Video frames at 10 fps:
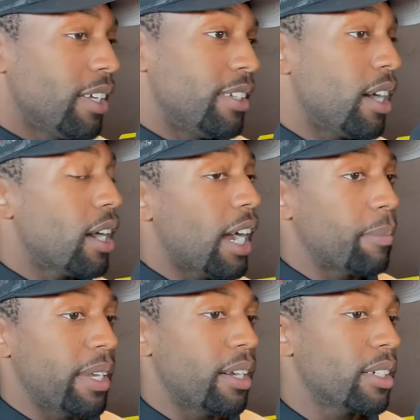No, I
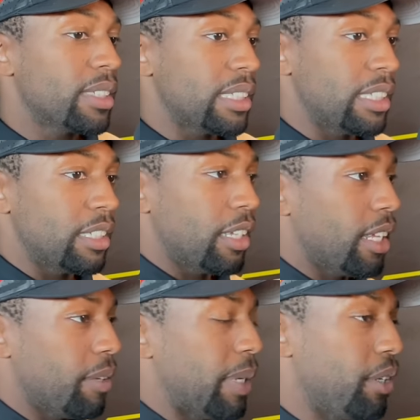mean, honestly,
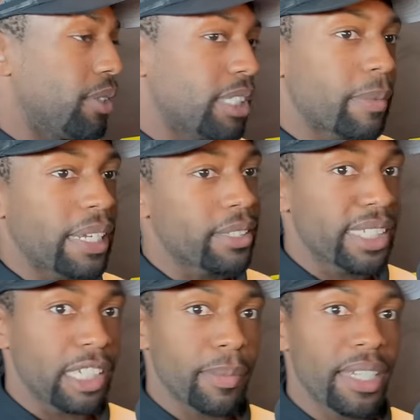I mean, you sit back and
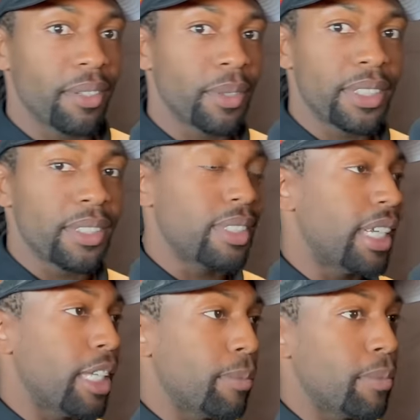think about it. What's the
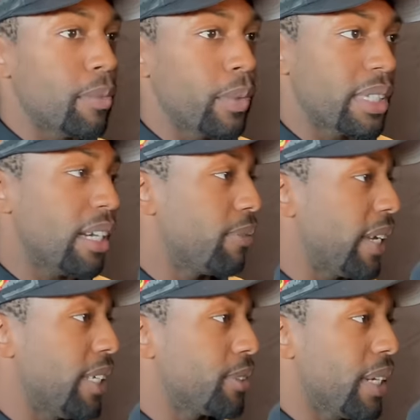stadium without
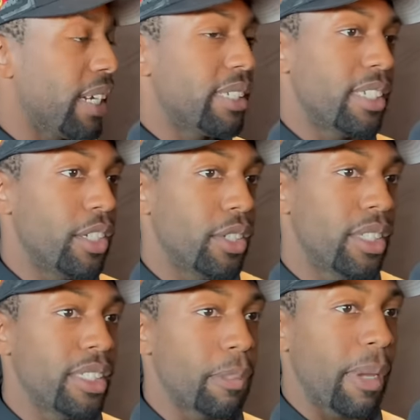fans, right? You know, that
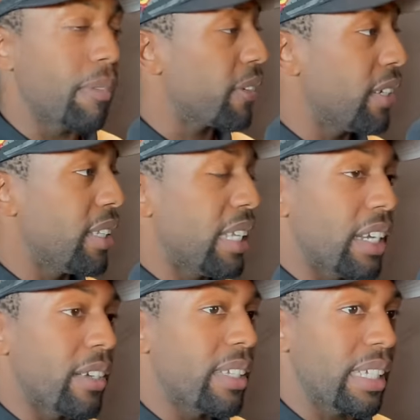doesn't pay for anything
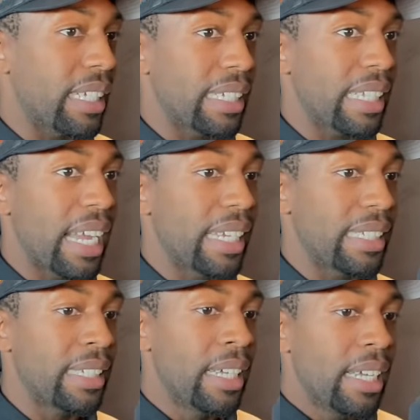or anything like that.
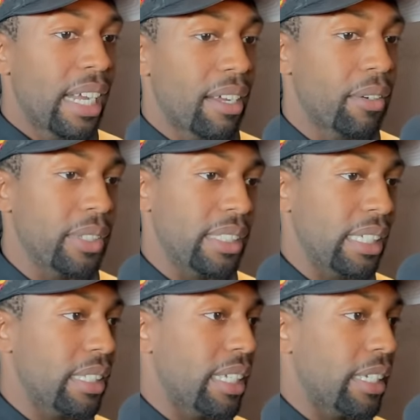And I always
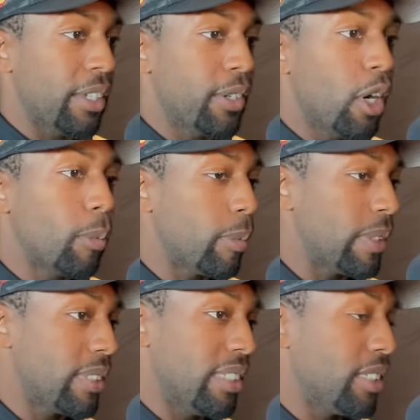think, like, you know, all
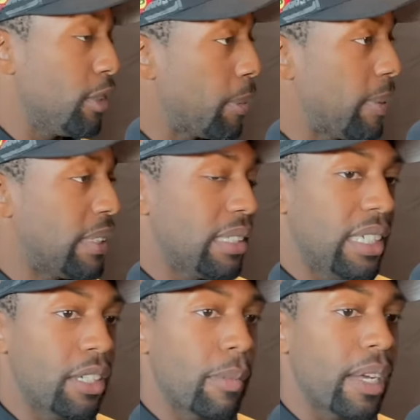publicity is good publicity
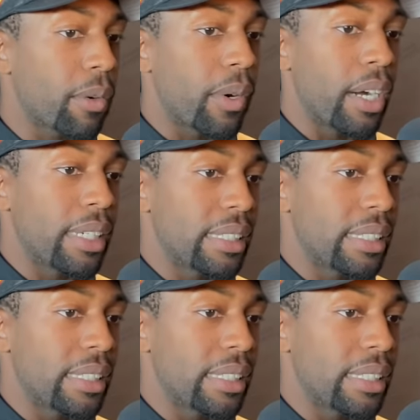no matter what.